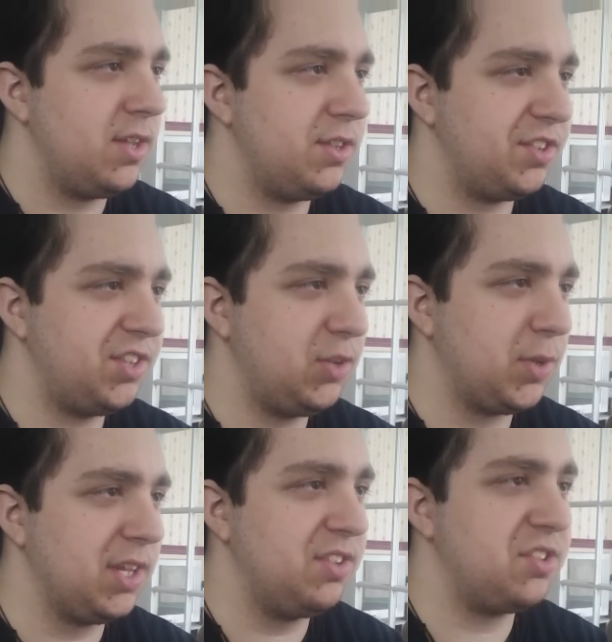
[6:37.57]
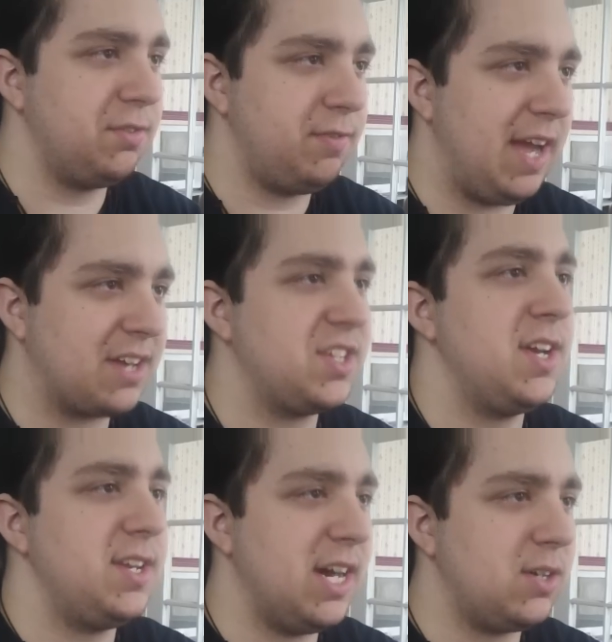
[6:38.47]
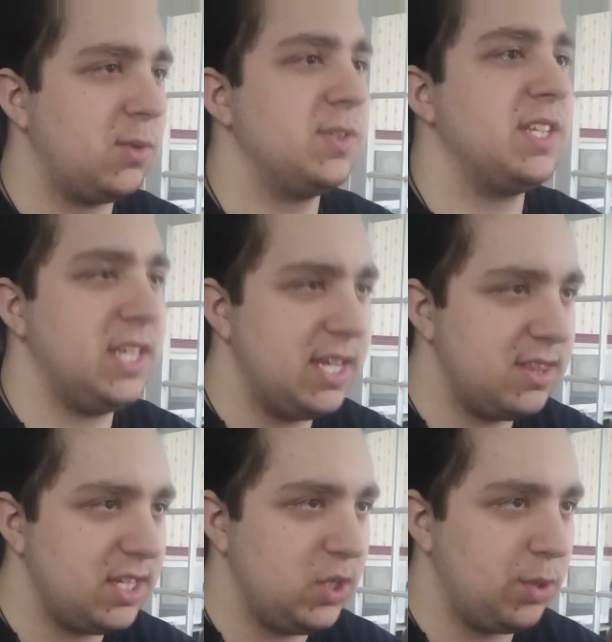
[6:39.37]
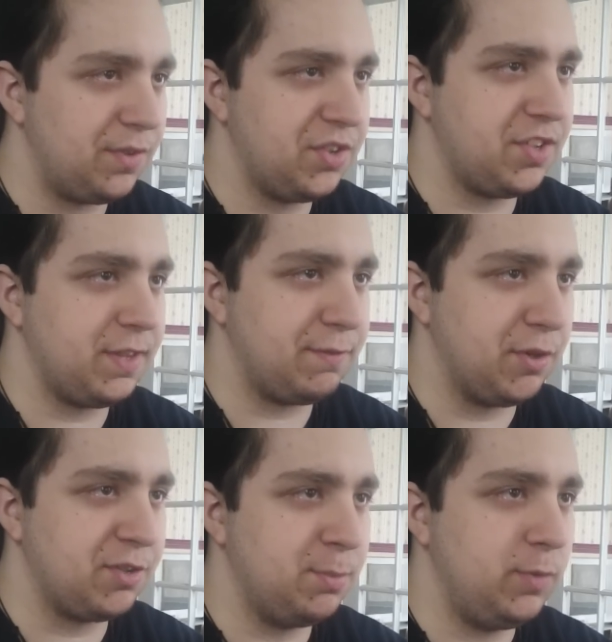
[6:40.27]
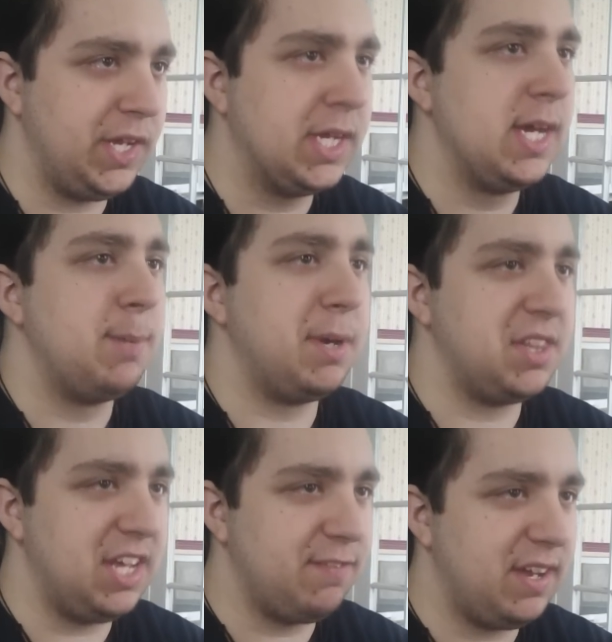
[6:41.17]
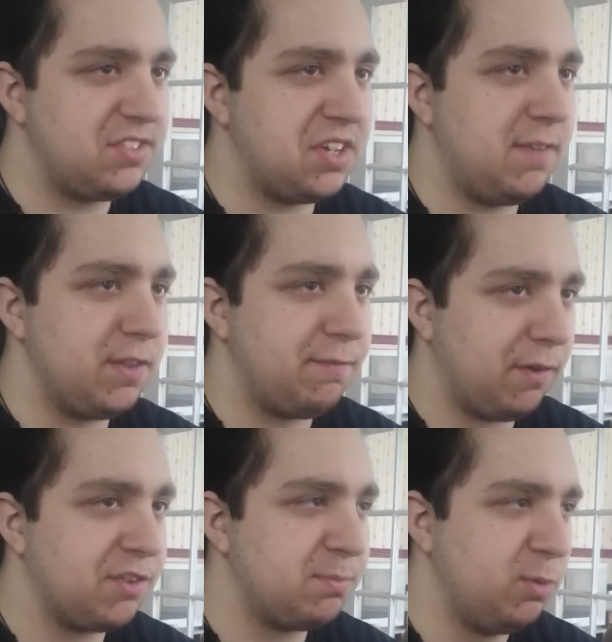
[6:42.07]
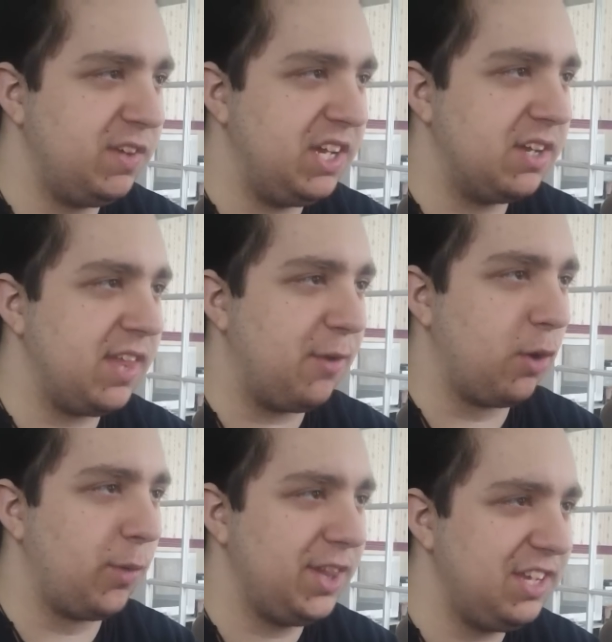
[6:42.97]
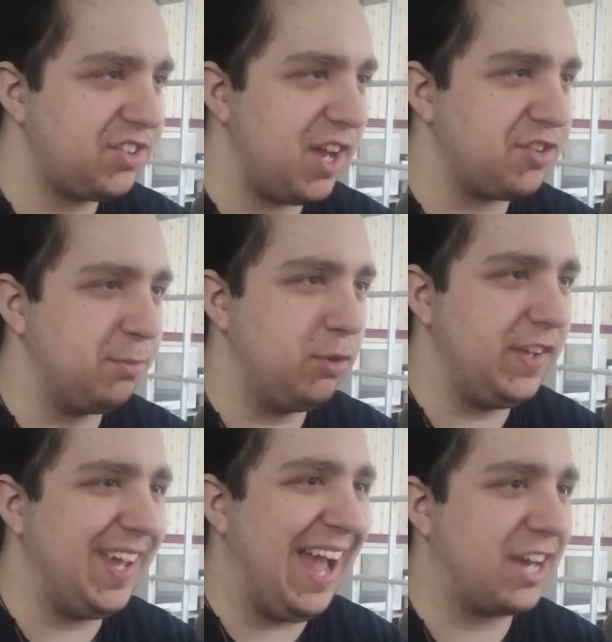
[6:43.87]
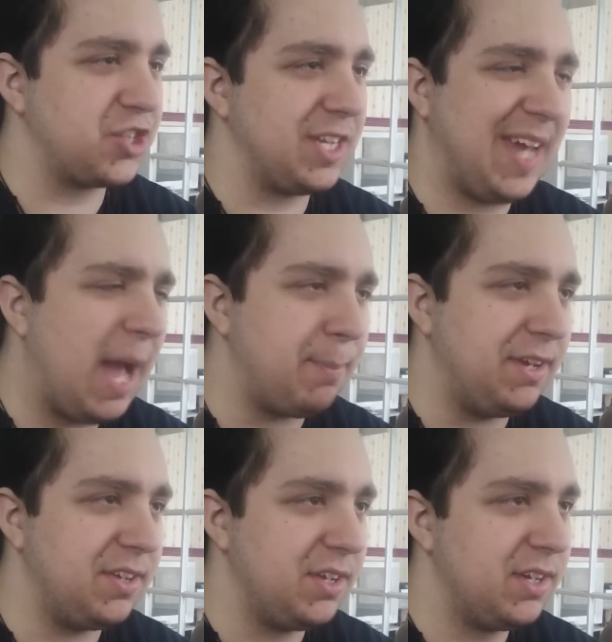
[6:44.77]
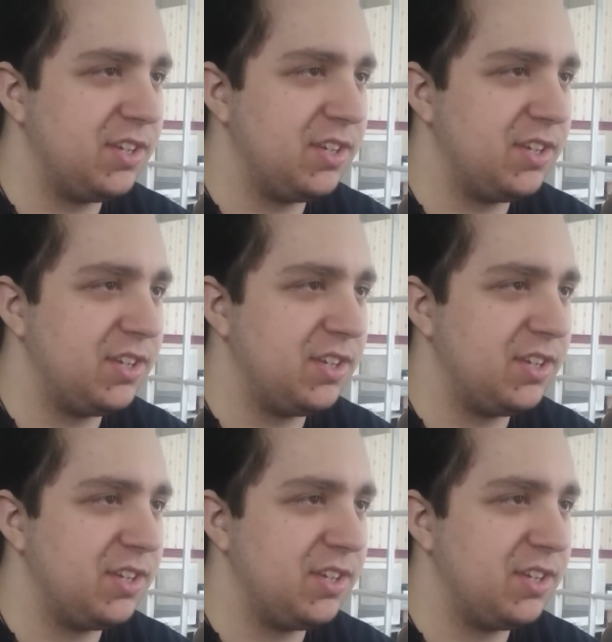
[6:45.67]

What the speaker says: The sequel is, in fact, not only in the universe of the first movie, but the events of the first movie that were released as a movie actually happened.